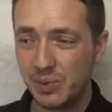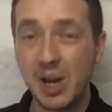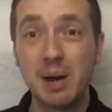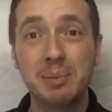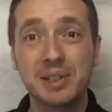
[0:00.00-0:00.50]

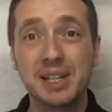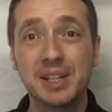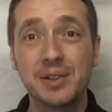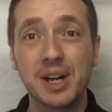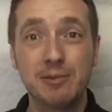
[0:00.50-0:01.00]

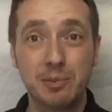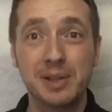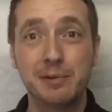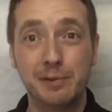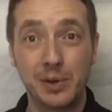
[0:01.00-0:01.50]
rapidly or have a
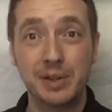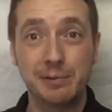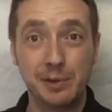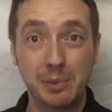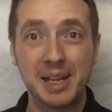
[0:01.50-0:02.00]
bit of
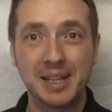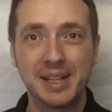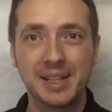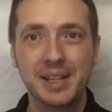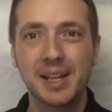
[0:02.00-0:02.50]
fun if you're
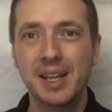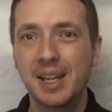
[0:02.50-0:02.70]
plinking?